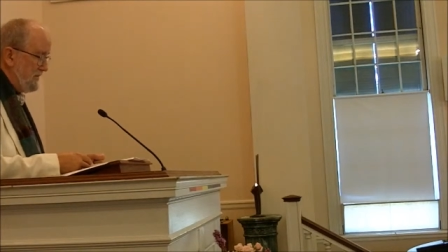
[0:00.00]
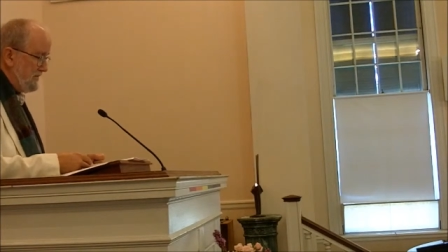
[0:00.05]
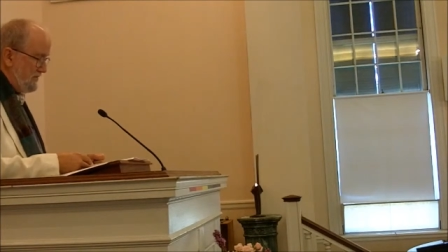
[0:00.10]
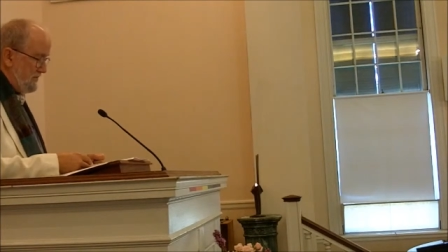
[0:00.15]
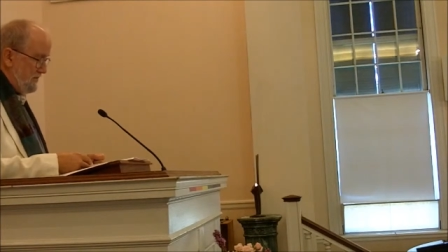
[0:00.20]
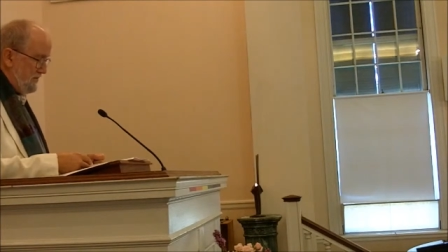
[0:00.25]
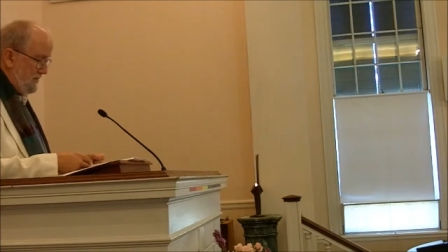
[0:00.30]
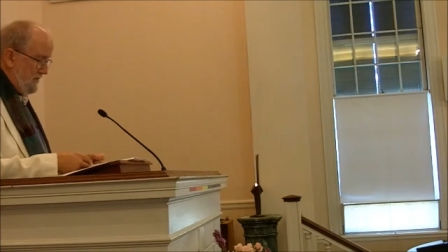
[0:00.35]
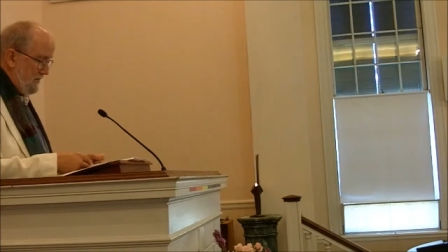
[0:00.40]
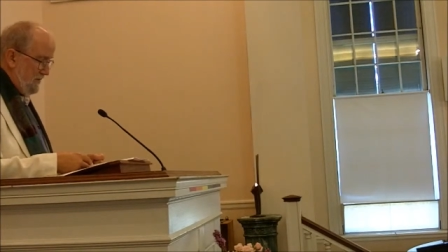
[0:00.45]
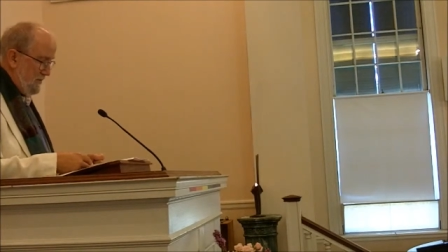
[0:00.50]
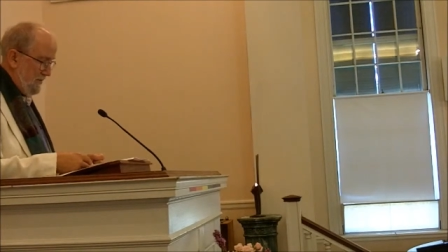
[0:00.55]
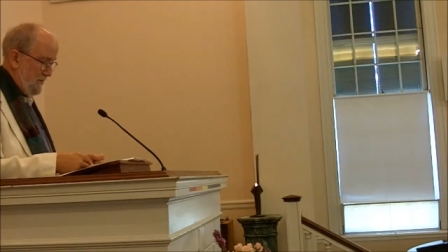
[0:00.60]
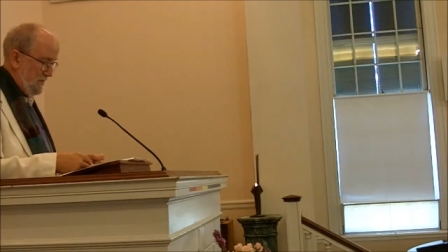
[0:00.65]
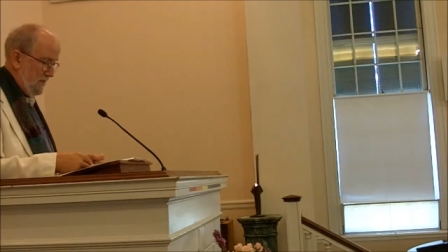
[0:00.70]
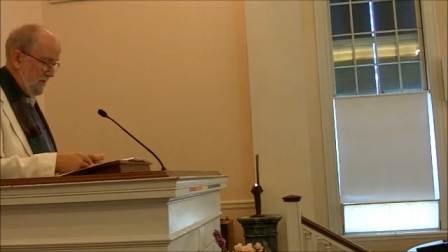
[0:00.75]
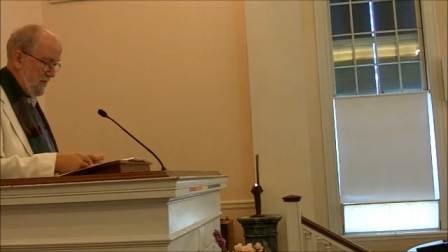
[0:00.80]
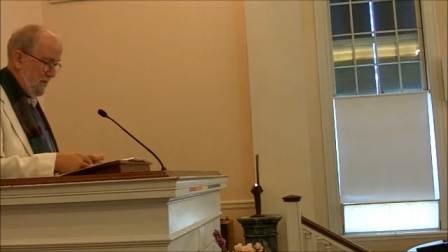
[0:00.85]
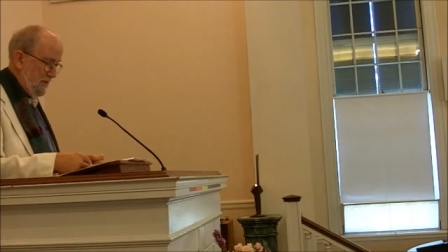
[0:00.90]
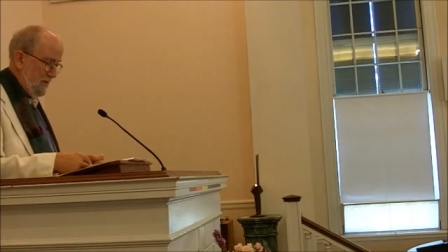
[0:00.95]
history.
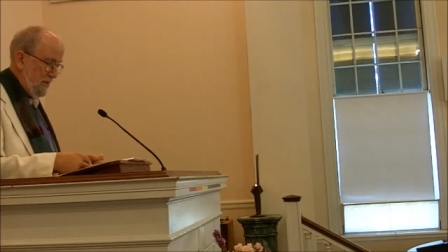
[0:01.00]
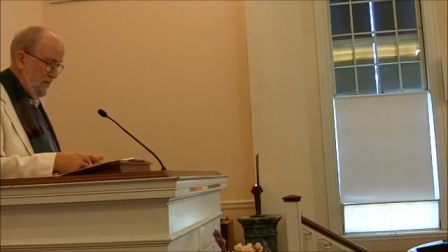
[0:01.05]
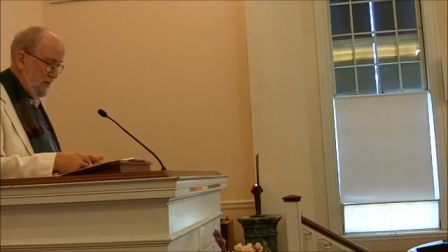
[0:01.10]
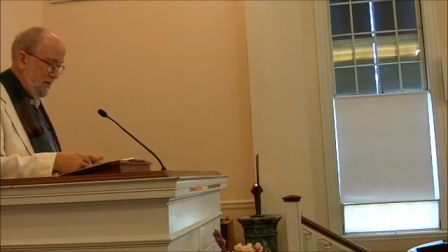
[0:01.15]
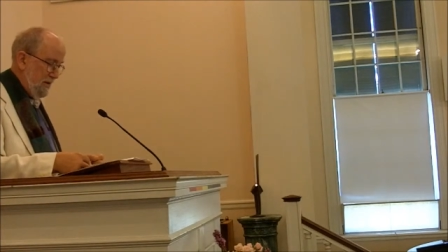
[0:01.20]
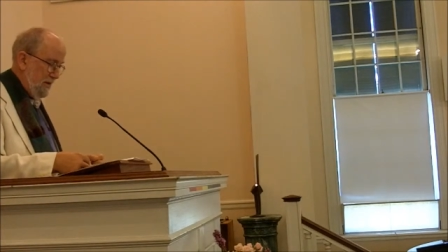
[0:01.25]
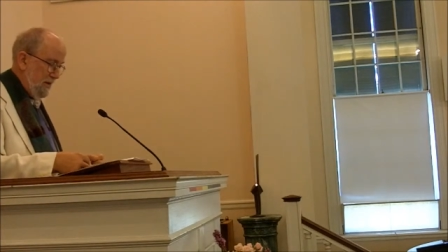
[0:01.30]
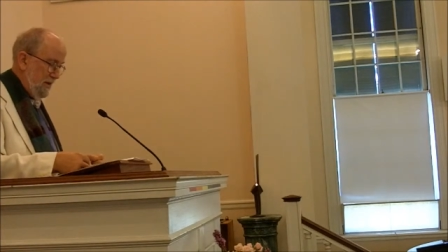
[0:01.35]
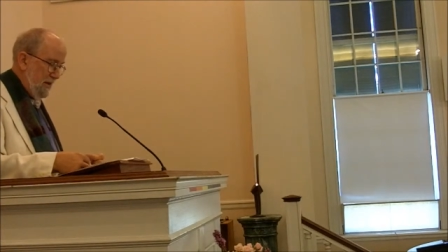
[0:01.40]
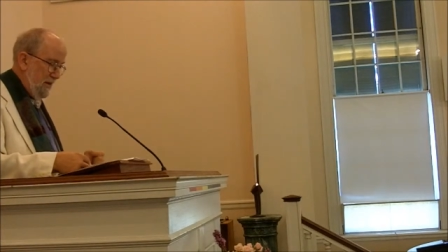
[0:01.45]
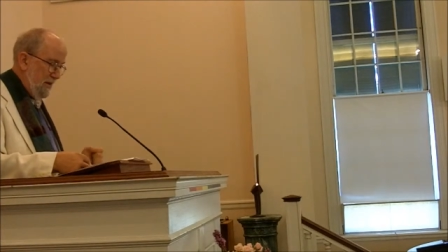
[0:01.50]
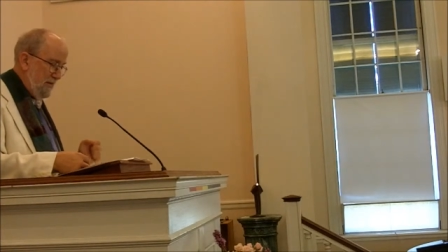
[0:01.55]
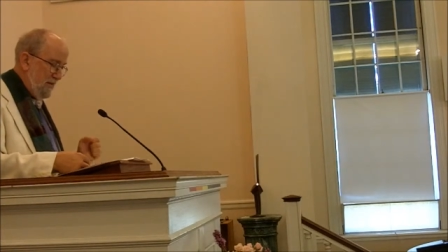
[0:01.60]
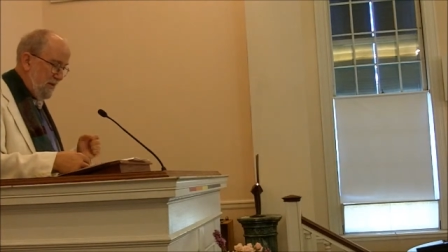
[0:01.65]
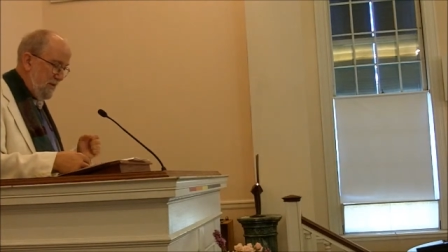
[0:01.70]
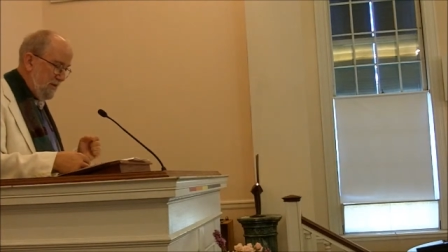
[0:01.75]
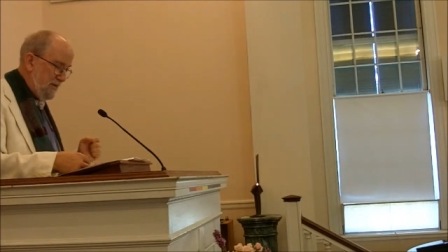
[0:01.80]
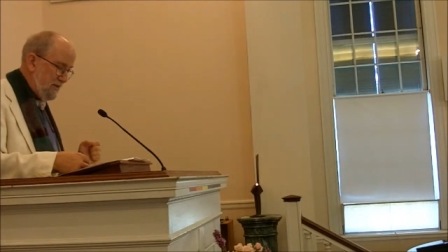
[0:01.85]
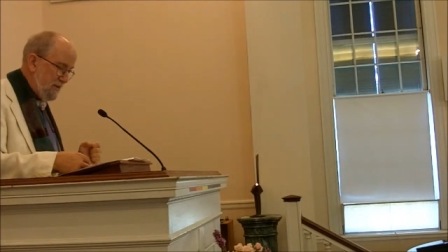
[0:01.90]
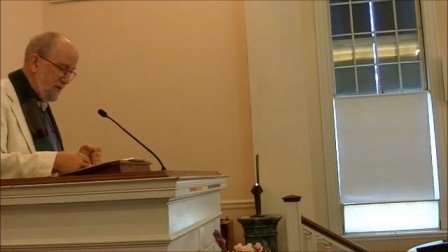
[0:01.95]

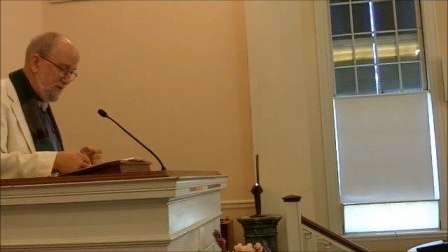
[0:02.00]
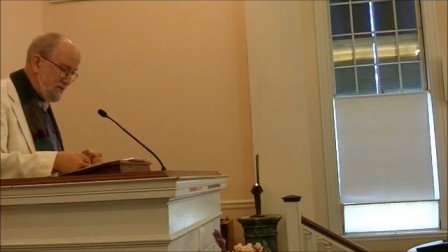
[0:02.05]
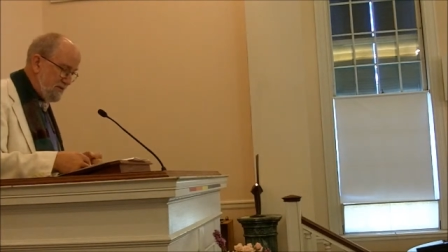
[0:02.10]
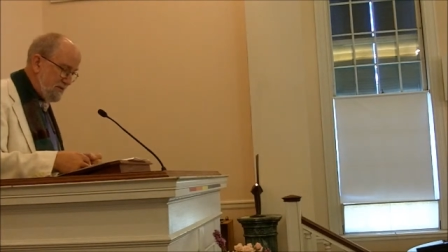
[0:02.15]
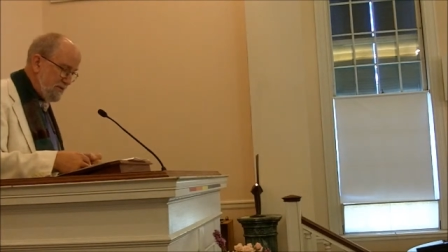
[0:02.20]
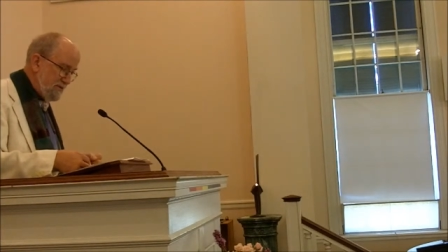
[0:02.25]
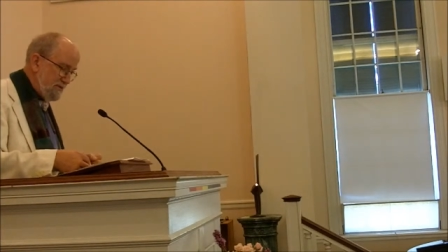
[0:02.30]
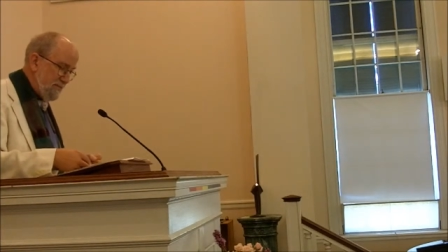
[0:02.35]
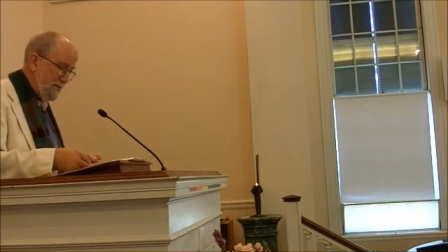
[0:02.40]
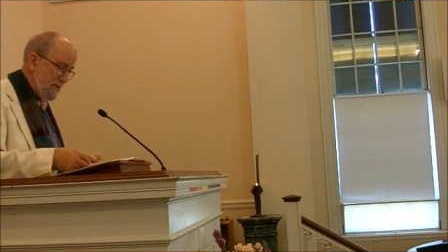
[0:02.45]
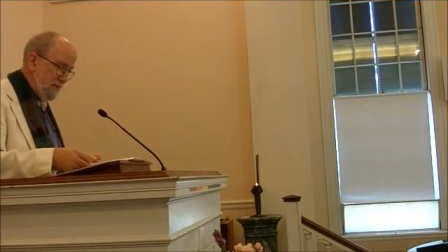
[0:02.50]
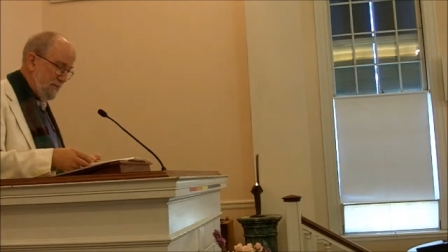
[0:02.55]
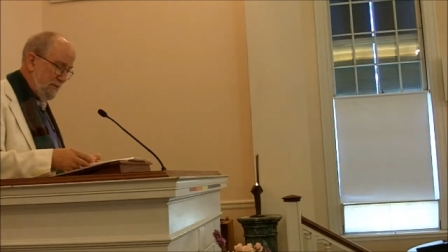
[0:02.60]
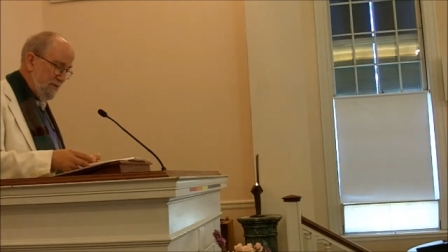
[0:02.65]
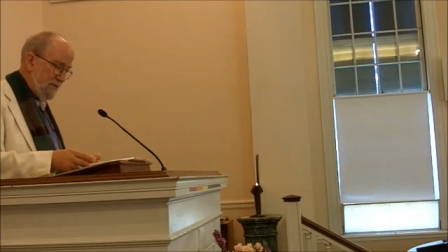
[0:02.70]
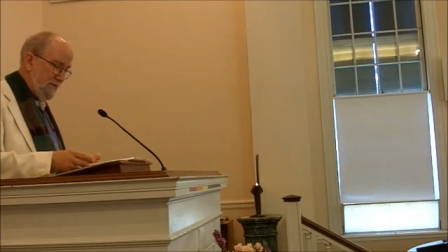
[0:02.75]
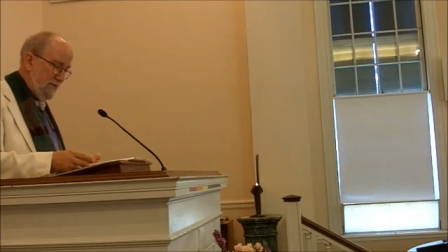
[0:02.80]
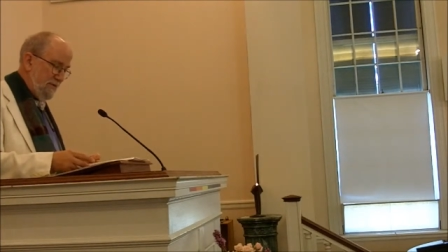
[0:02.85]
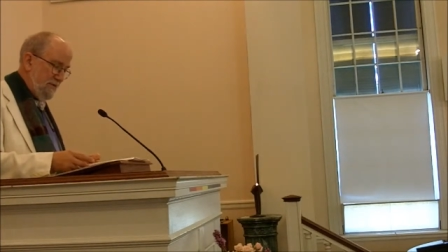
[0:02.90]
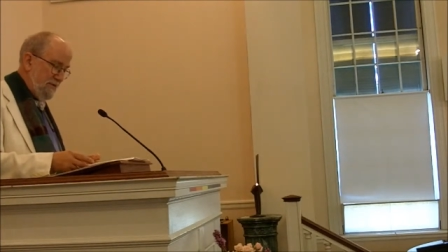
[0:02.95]
The indigenous
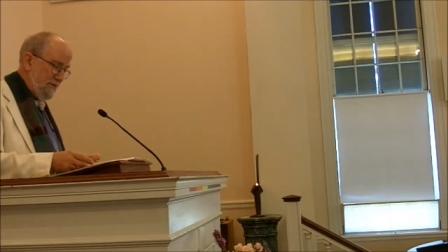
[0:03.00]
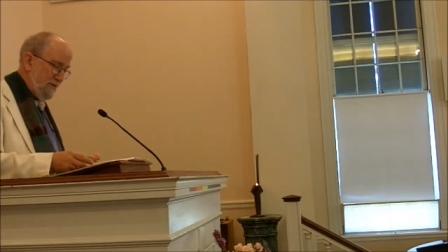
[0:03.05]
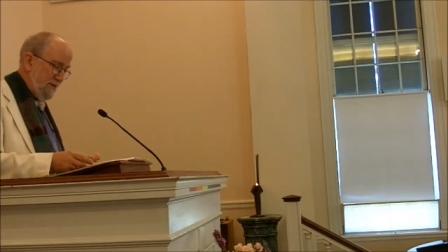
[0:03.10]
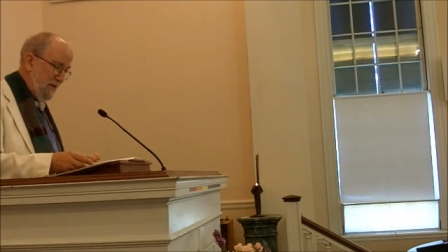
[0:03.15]
peoples of this